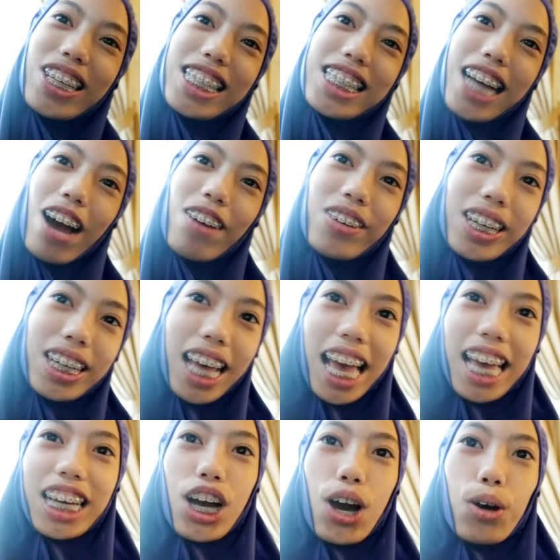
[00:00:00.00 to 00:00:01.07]
The shout of the
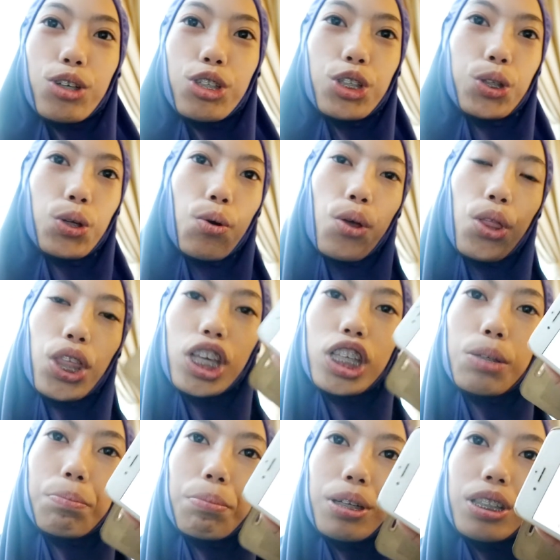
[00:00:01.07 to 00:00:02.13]
day goes to
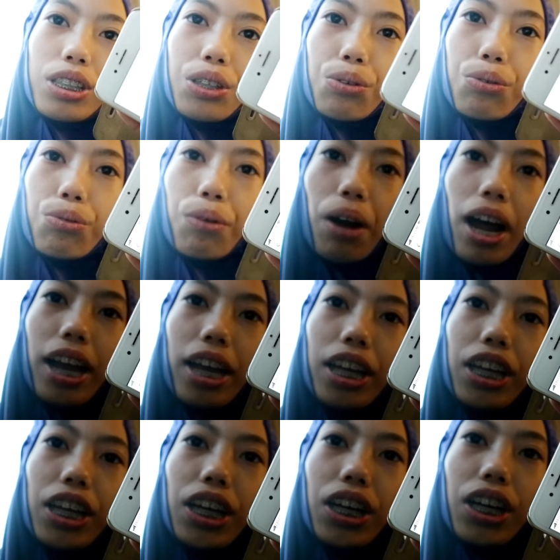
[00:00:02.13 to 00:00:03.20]
this person
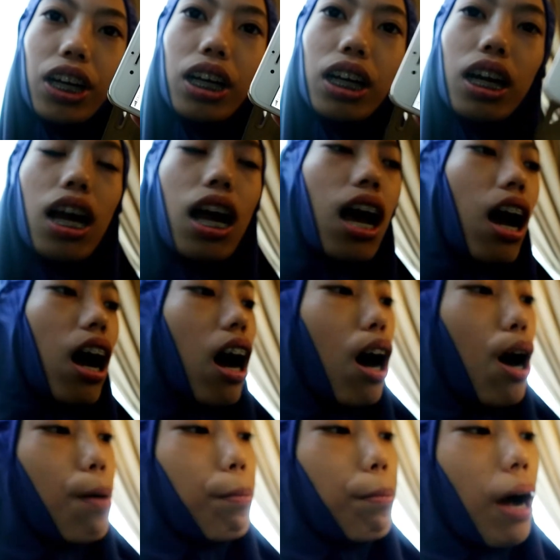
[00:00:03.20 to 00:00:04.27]
right here,
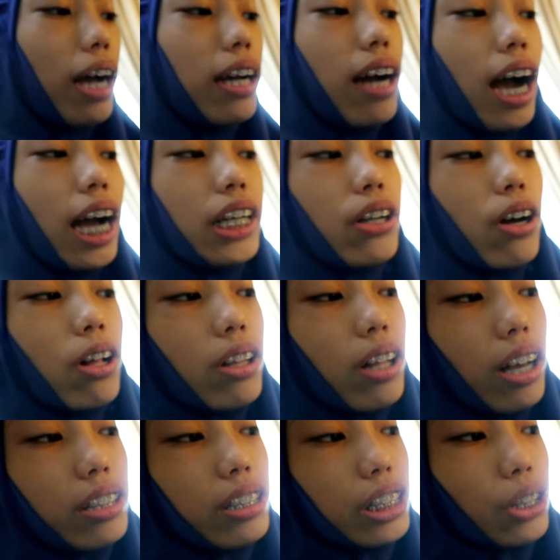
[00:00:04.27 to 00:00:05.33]
my idol
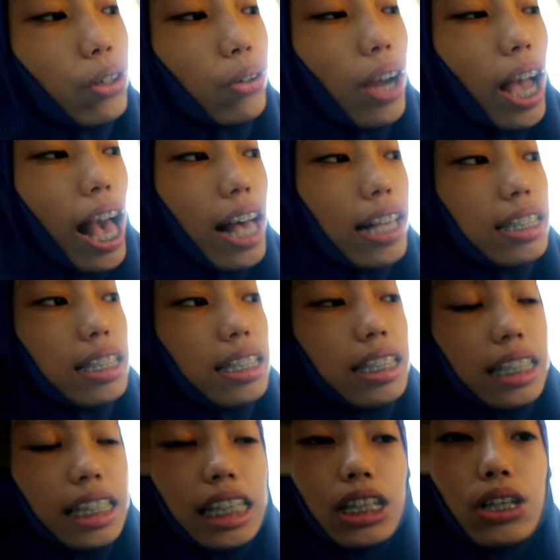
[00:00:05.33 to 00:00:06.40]
underscore @
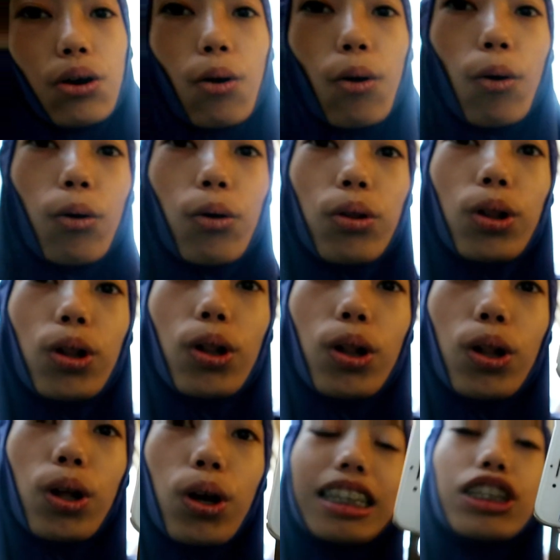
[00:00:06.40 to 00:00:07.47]
Nicole,
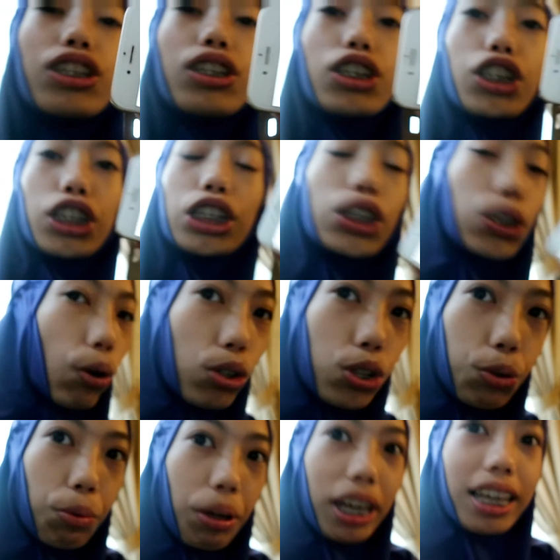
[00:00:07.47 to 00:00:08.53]
because she's so
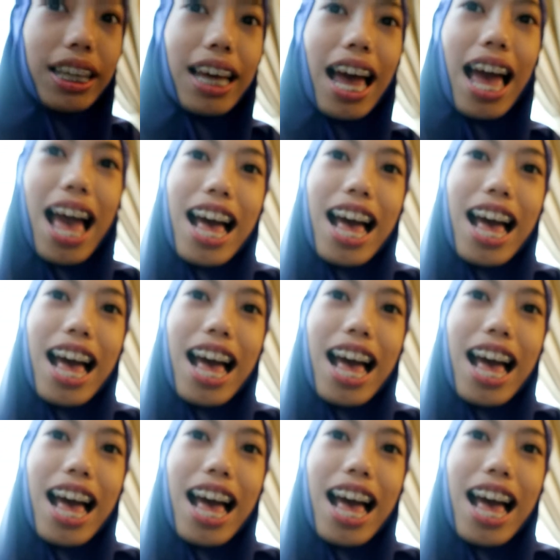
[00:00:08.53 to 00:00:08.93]
sweet.